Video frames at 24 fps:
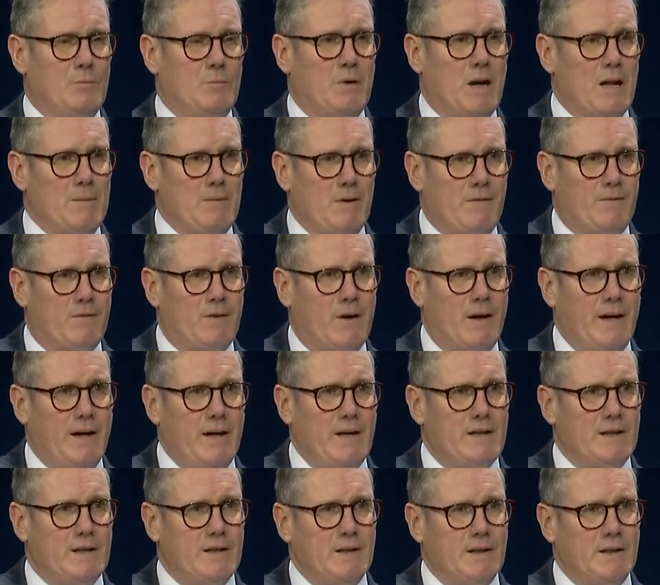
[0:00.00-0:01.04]
But I'm
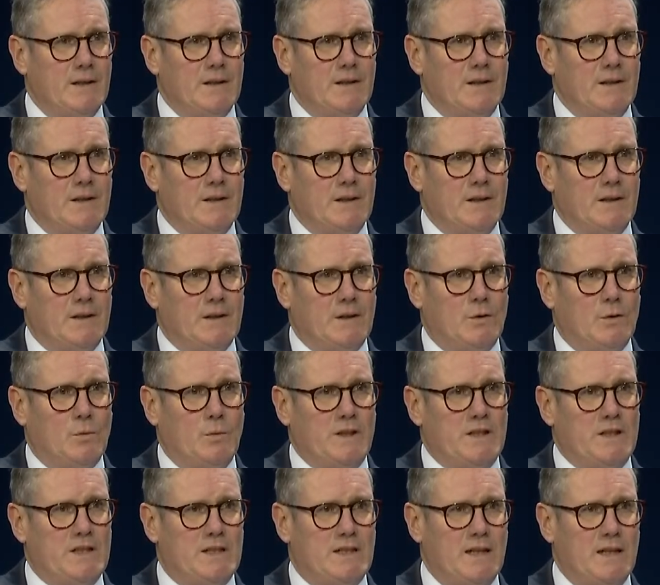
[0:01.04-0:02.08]
afraid
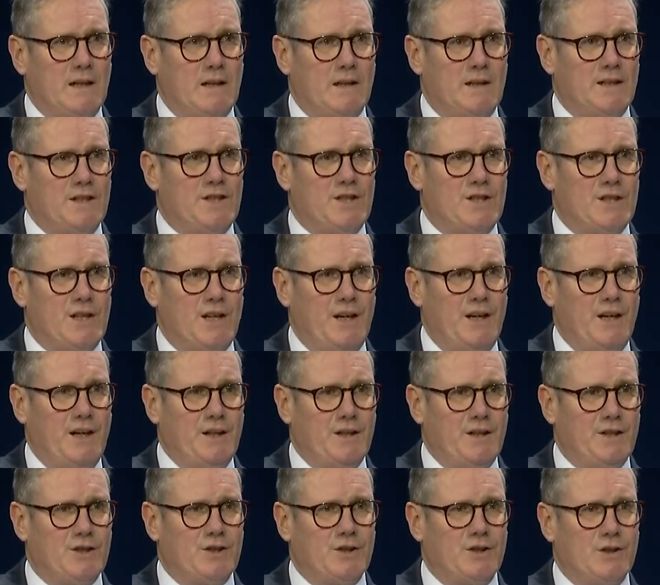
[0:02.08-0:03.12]
we're still at a
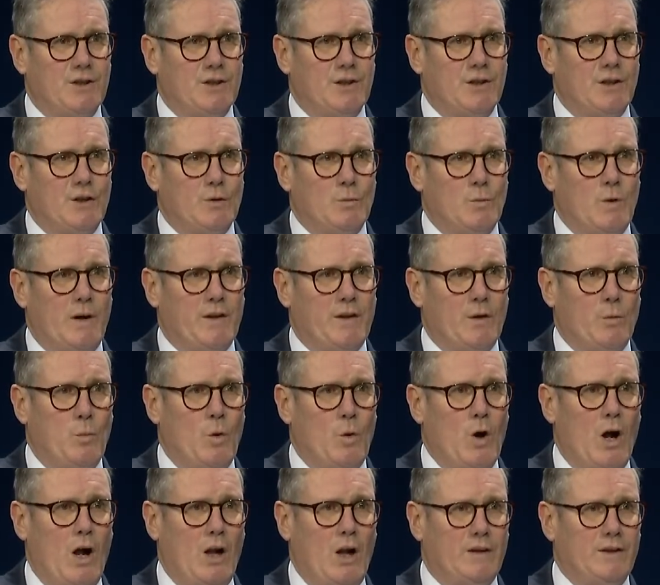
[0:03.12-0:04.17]
stage where the
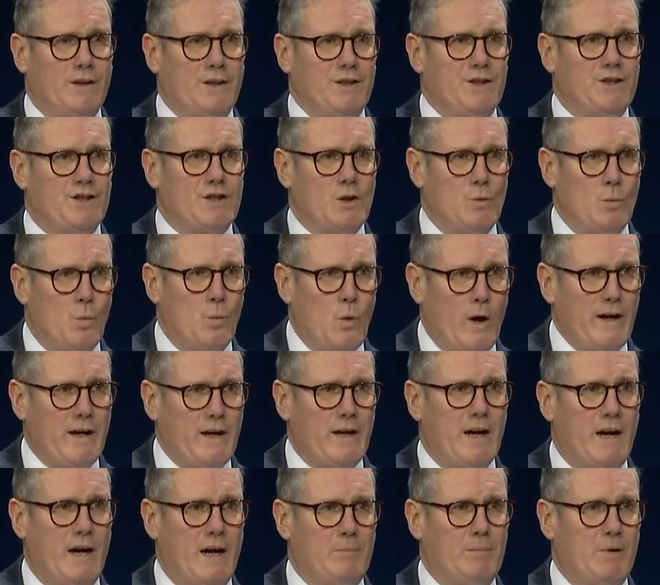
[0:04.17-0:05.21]
world needs to
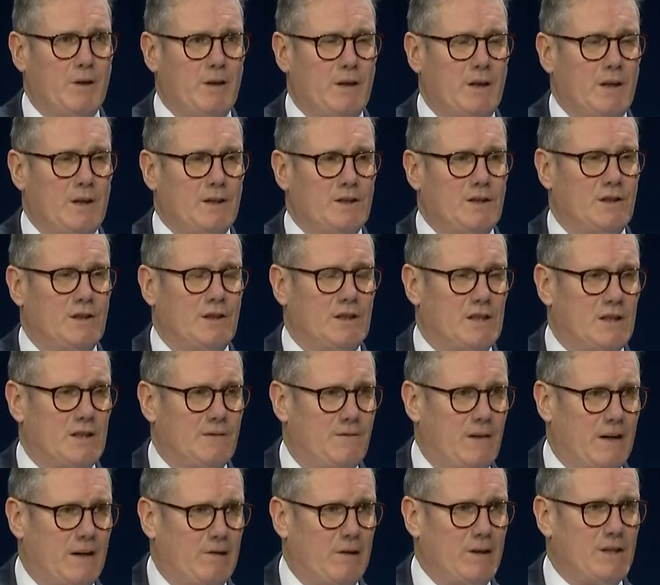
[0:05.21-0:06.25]
wake up to the
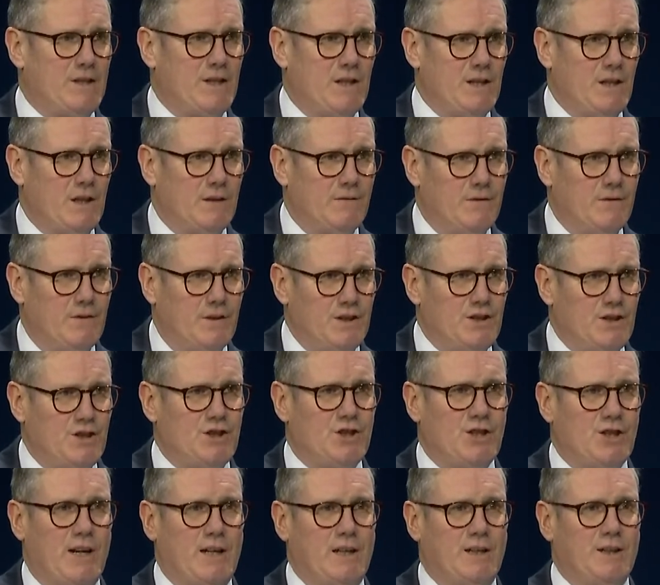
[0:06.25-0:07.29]
severity of this
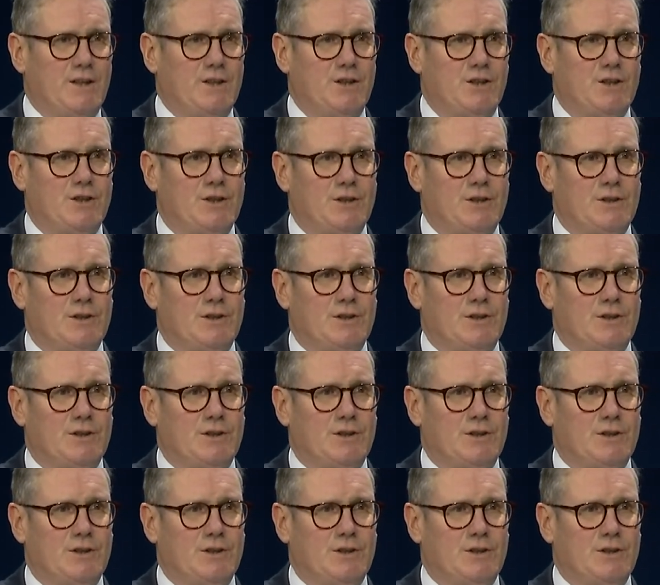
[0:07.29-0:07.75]
challenge.